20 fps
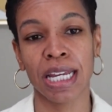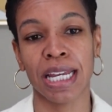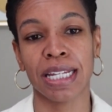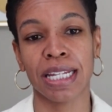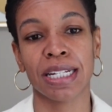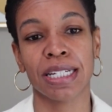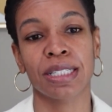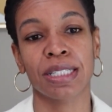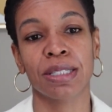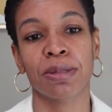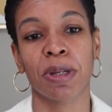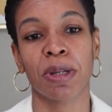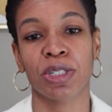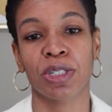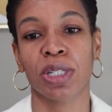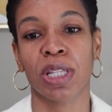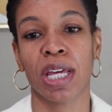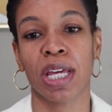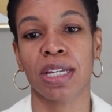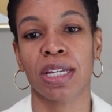and I
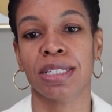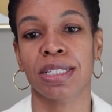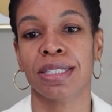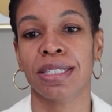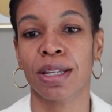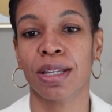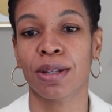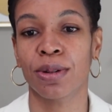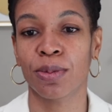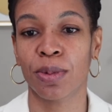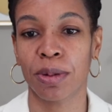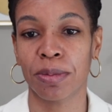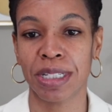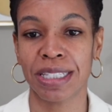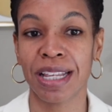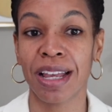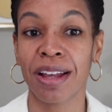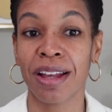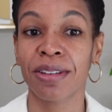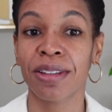specialize in
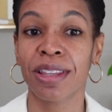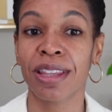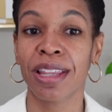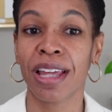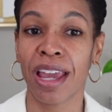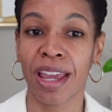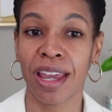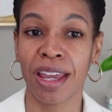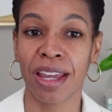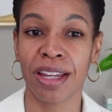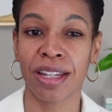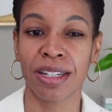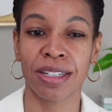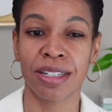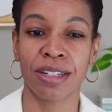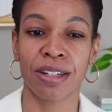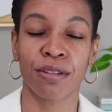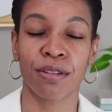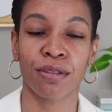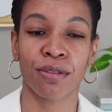women's health
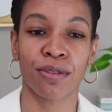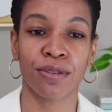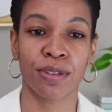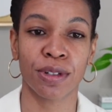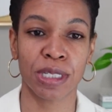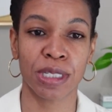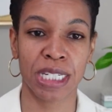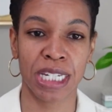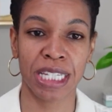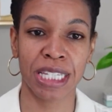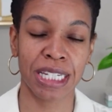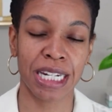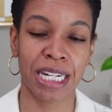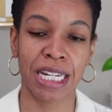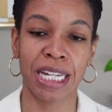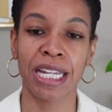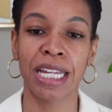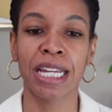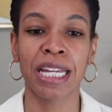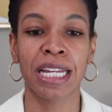and
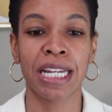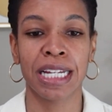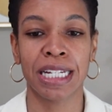fertility.